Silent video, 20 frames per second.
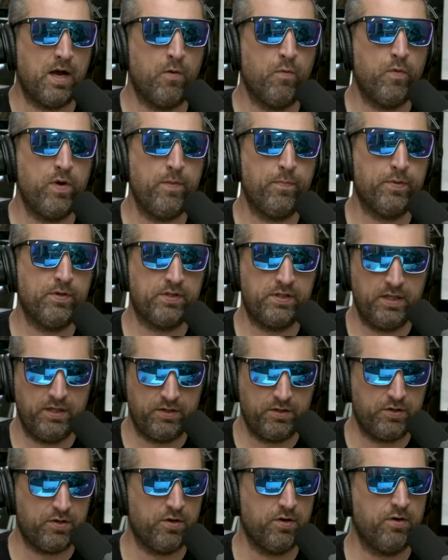We
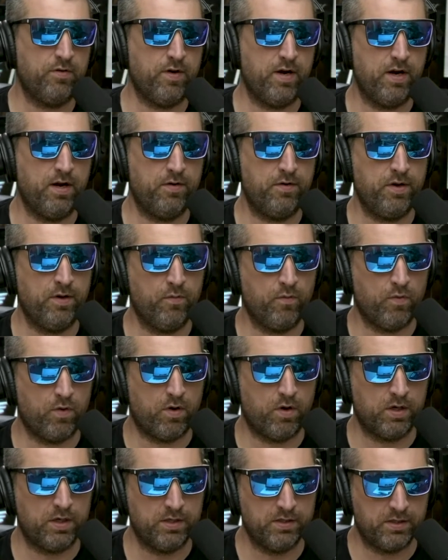proceed to turn around and
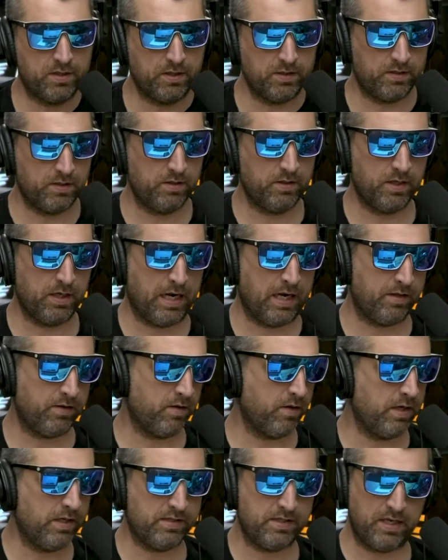walk because
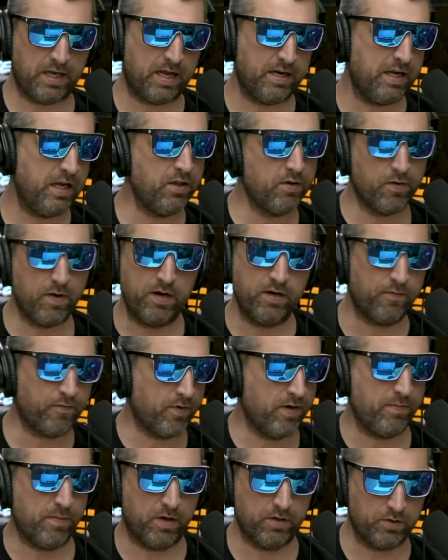it's at either end of
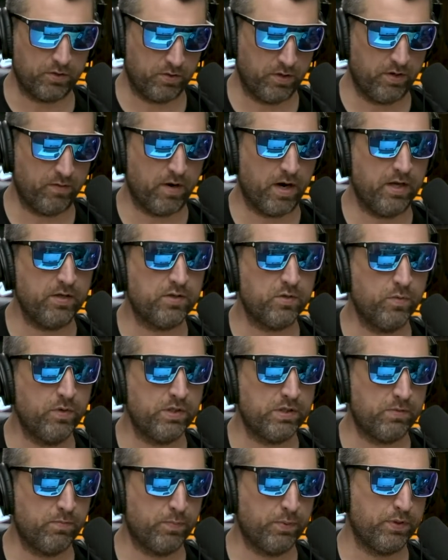Fremont Street, right? So
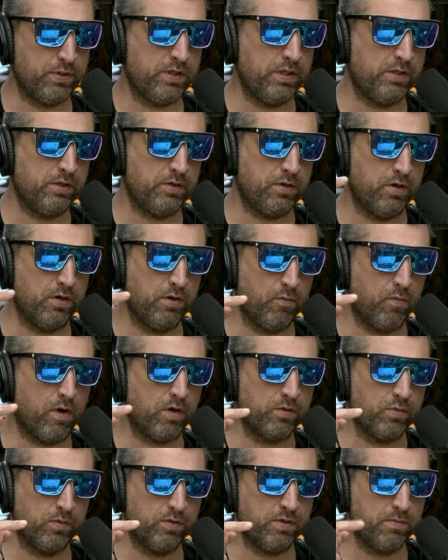we proceed to turn and
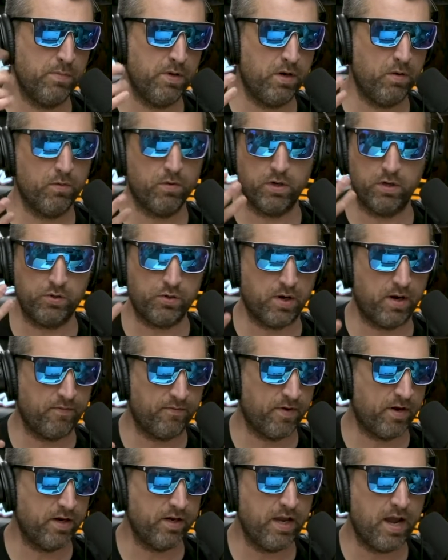walk towards the middle. We're going to try
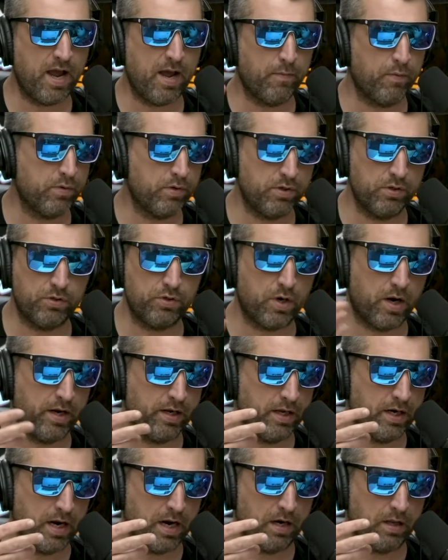and find a cab. We're going to try
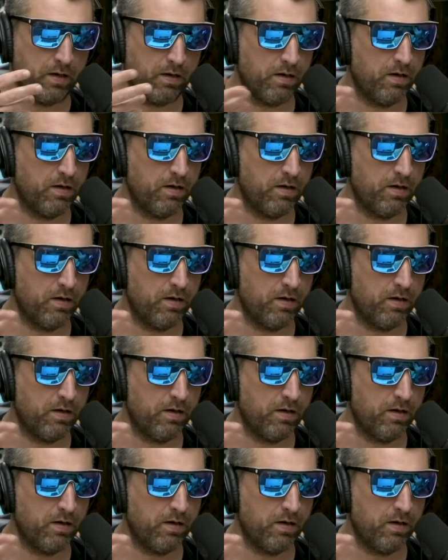and get out of there.